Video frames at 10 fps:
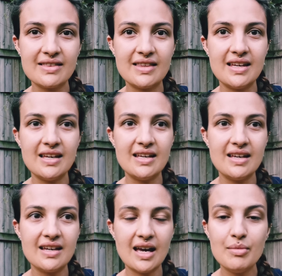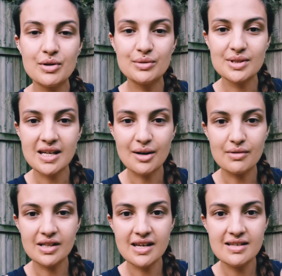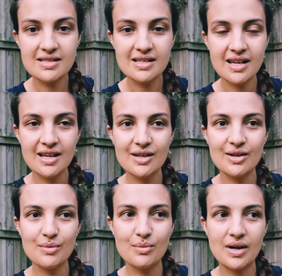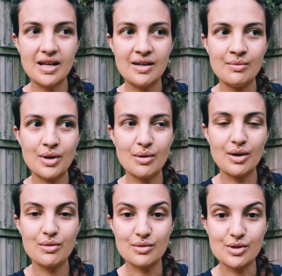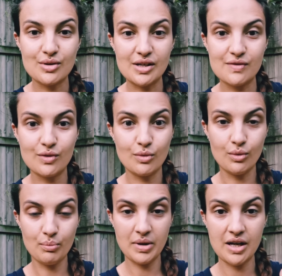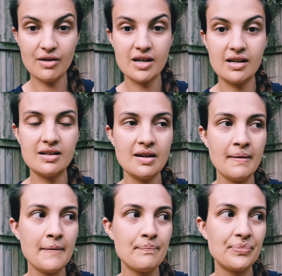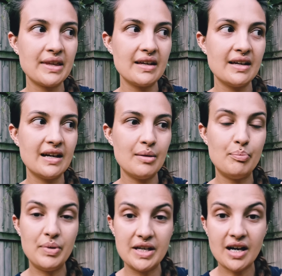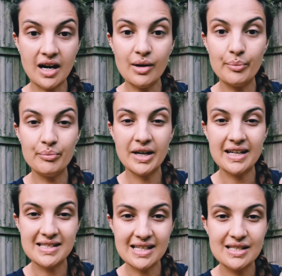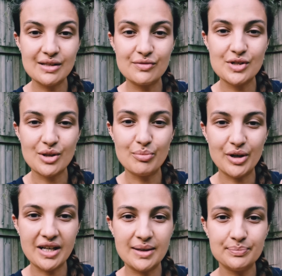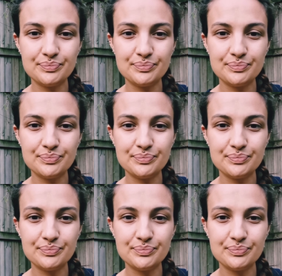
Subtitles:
The chemicals that are released when we're going through a stressful period become addictive to the body.